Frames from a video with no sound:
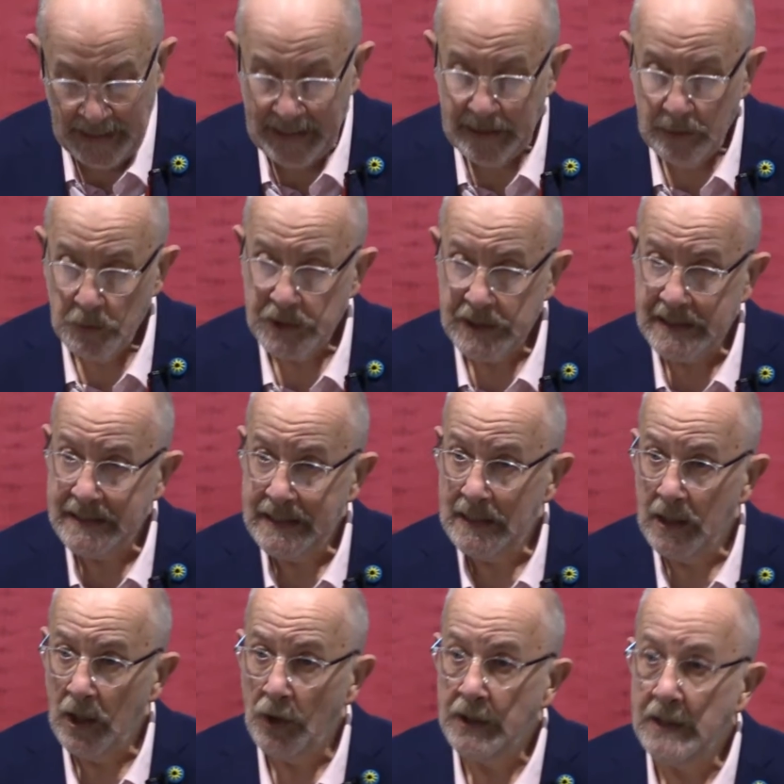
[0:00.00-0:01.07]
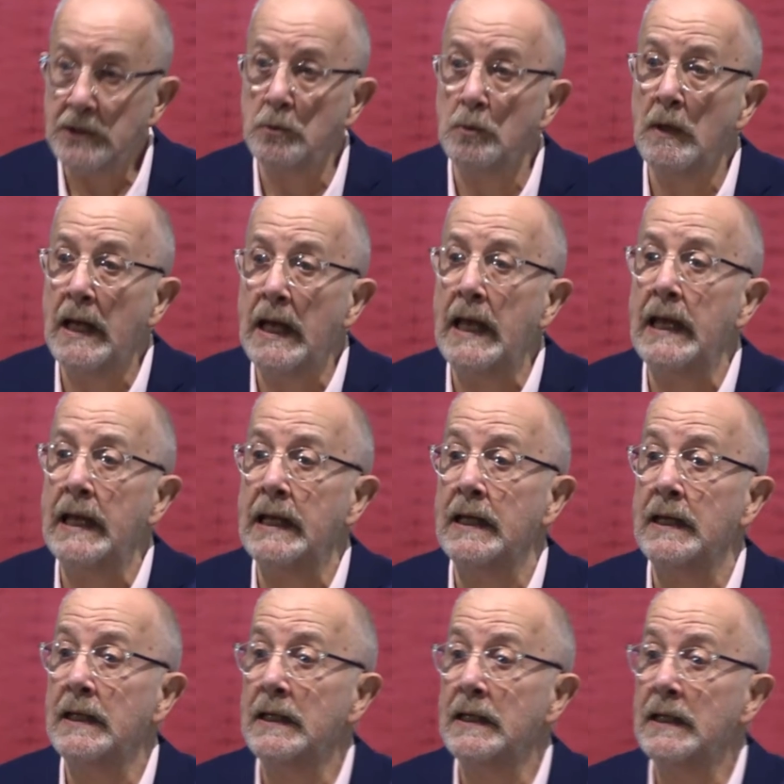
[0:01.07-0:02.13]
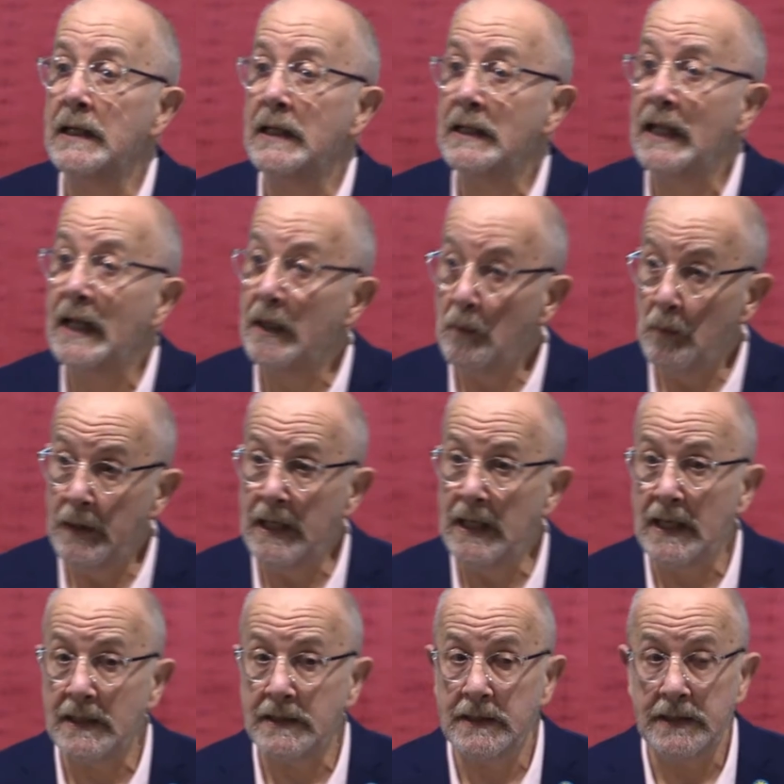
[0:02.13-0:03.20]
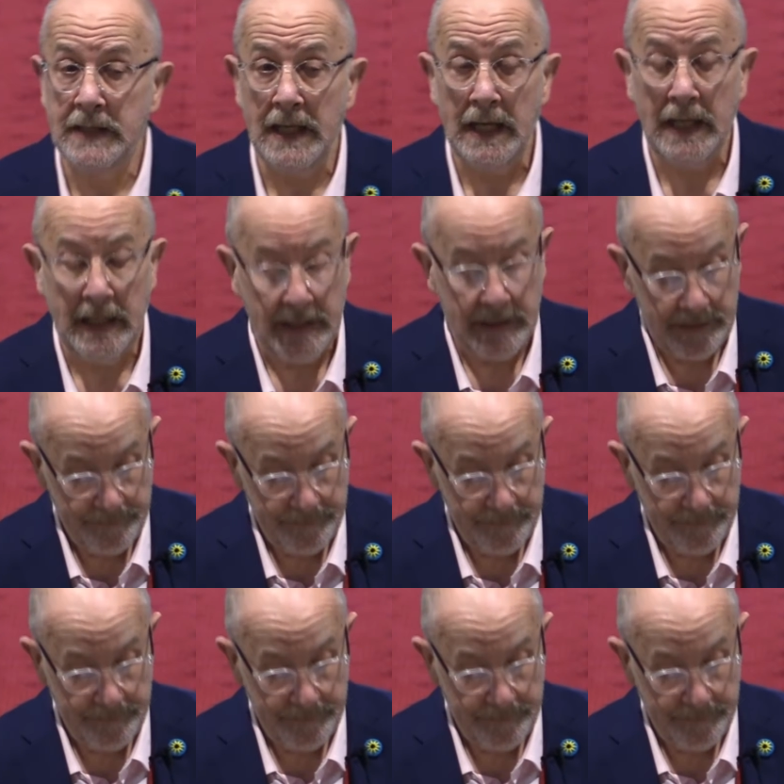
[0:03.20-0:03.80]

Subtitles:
He was still on his way, like we are today.